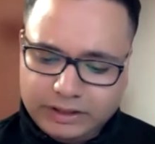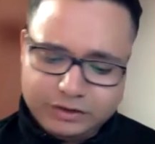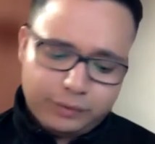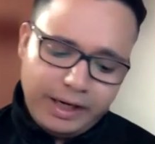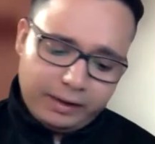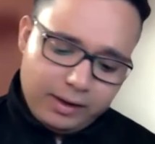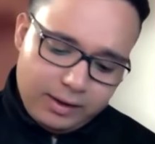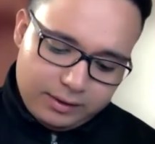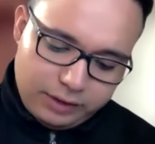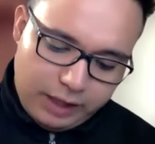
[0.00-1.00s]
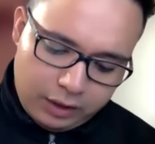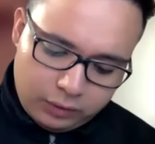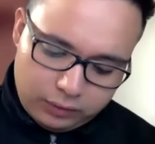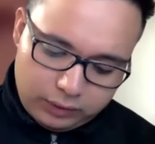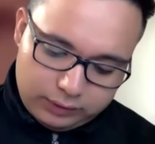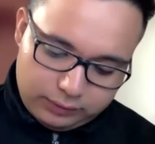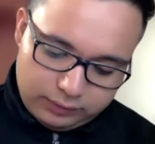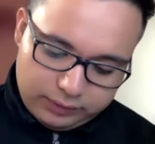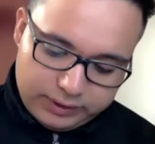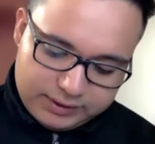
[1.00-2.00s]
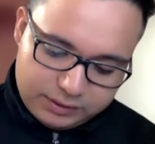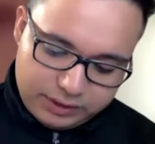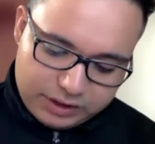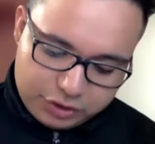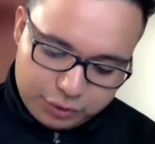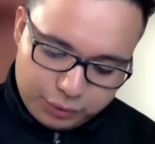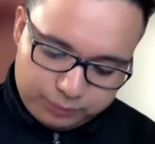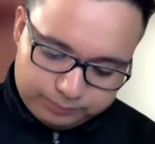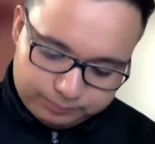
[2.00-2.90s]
So great. Now these two,